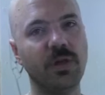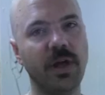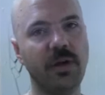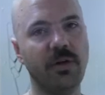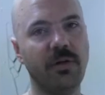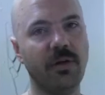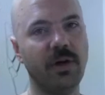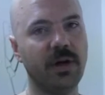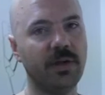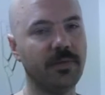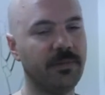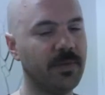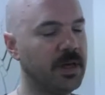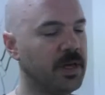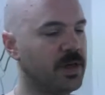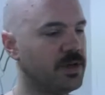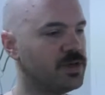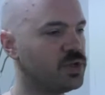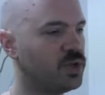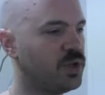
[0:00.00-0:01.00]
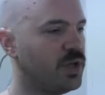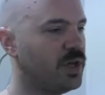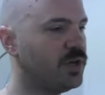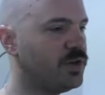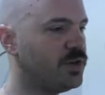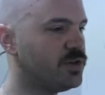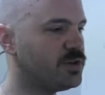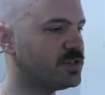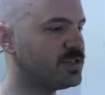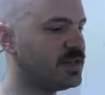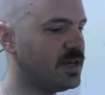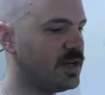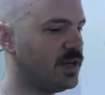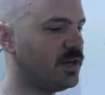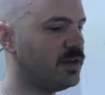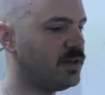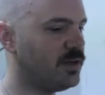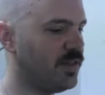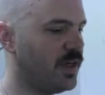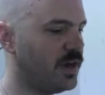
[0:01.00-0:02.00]
later on. So they
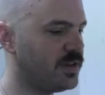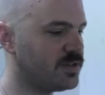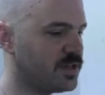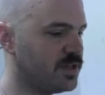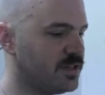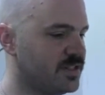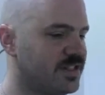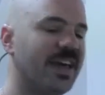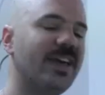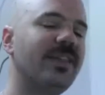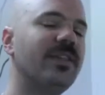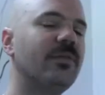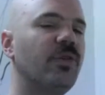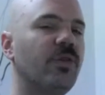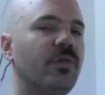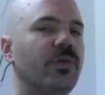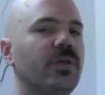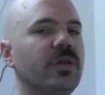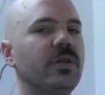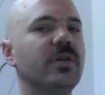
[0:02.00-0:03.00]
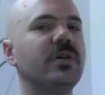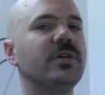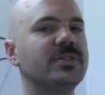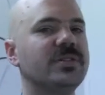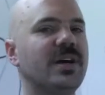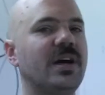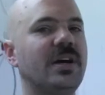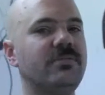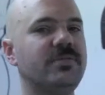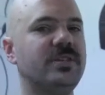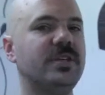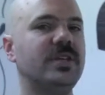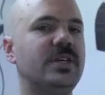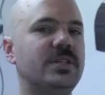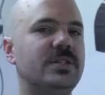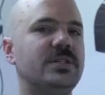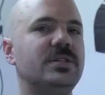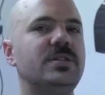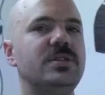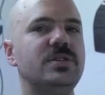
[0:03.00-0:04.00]
understand that it's going to take them a really long time to
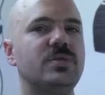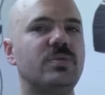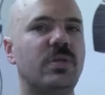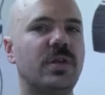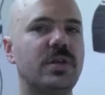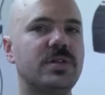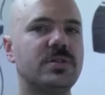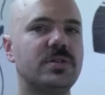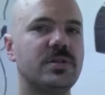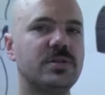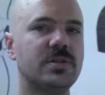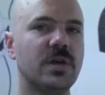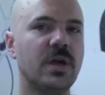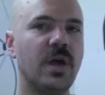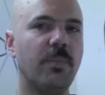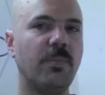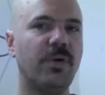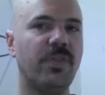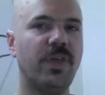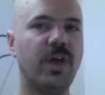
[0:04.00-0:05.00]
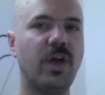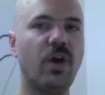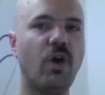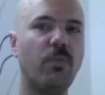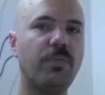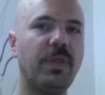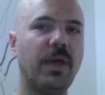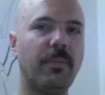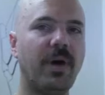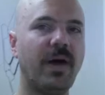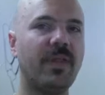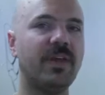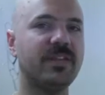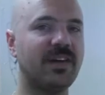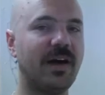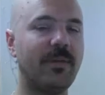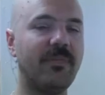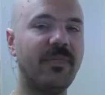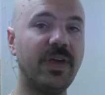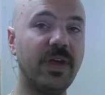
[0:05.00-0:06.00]
get to these places, but they hope that by the
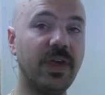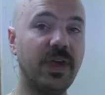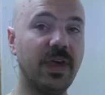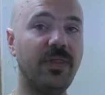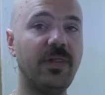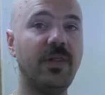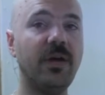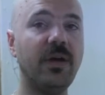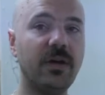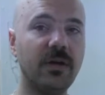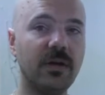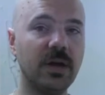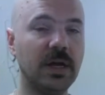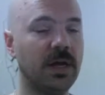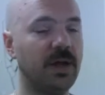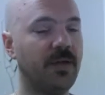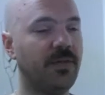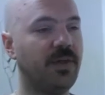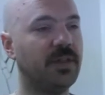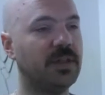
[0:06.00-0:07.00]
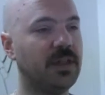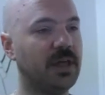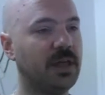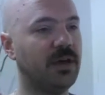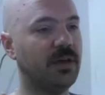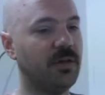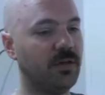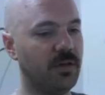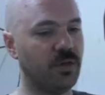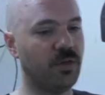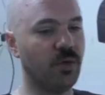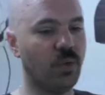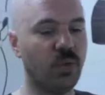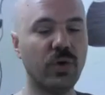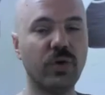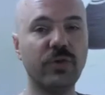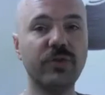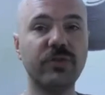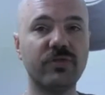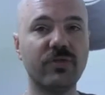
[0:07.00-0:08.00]
time they get there, that the
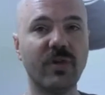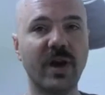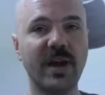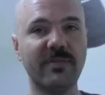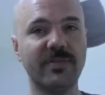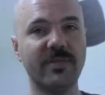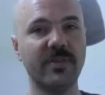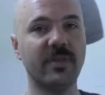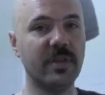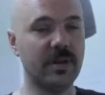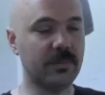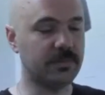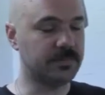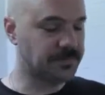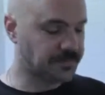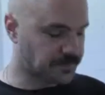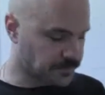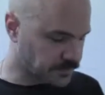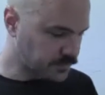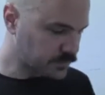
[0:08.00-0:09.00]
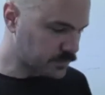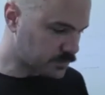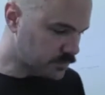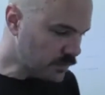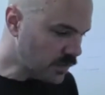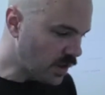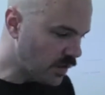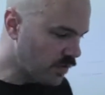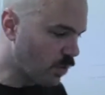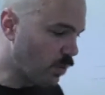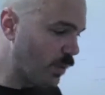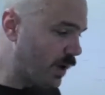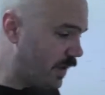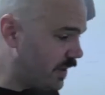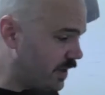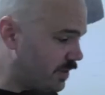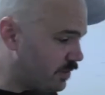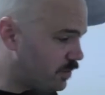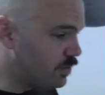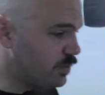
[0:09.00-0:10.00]
world is right for them. And the way
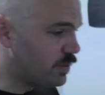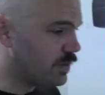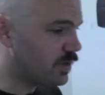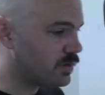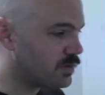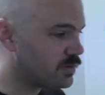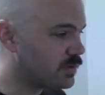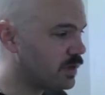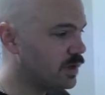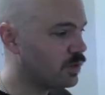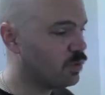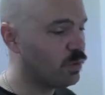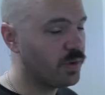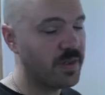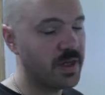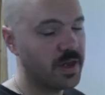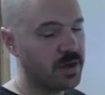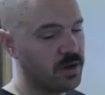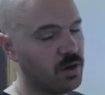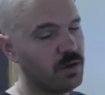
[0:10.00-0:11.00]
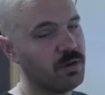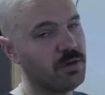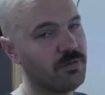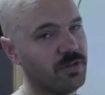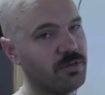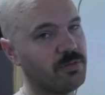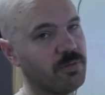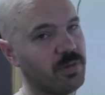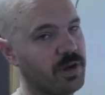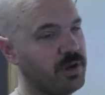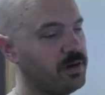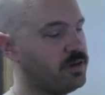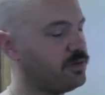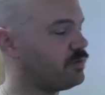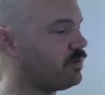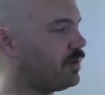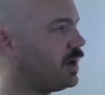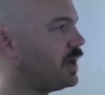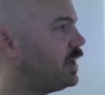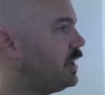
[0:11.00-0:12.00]
they do this, the way they know if this planet
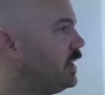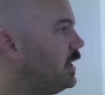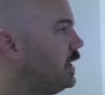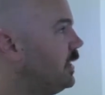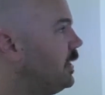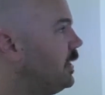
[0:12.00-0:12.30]
is right,